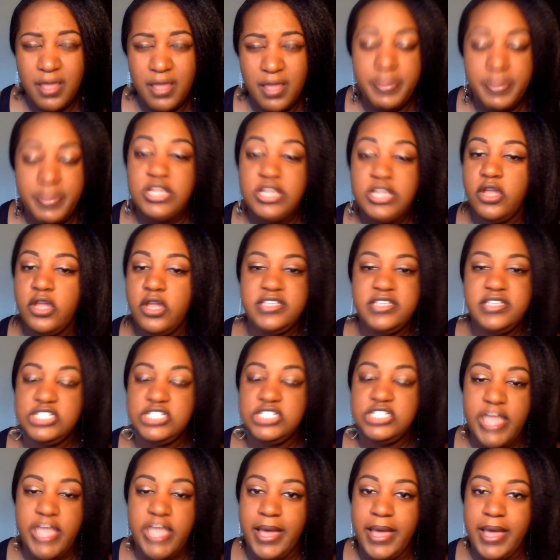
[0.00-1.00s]
But he's a
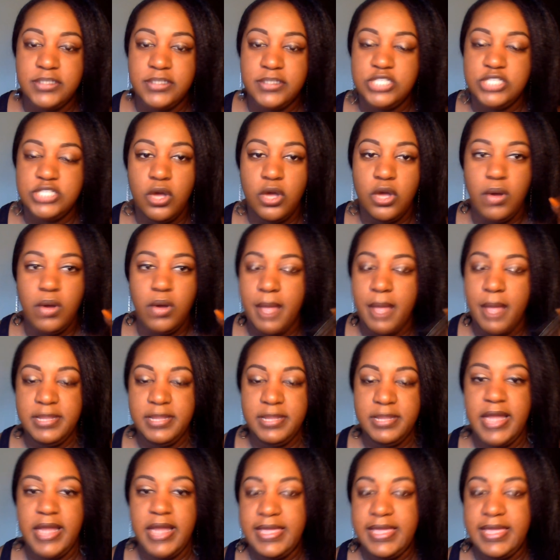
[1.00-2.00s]
child, so I
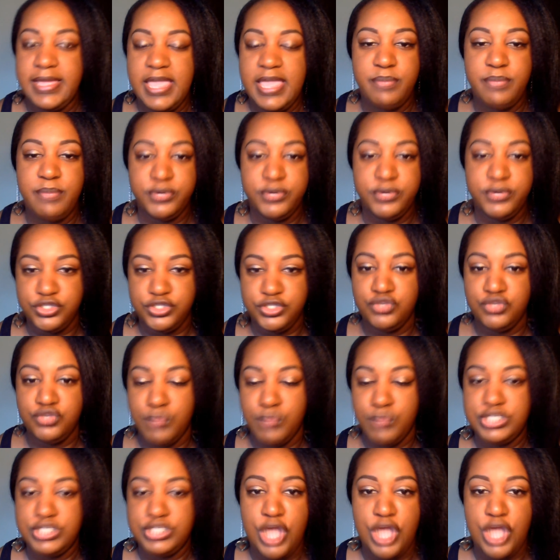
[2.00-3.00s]
mean, I can't put too
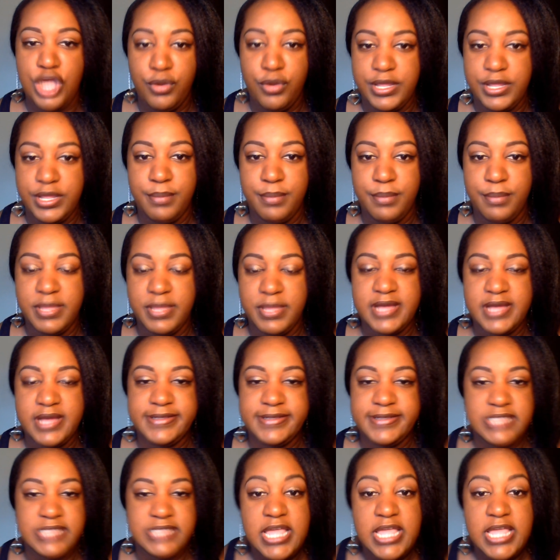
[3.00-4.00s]
much on him
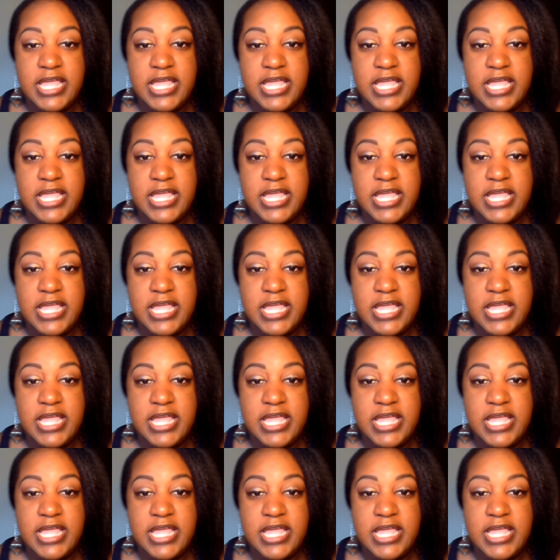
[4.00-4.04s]
because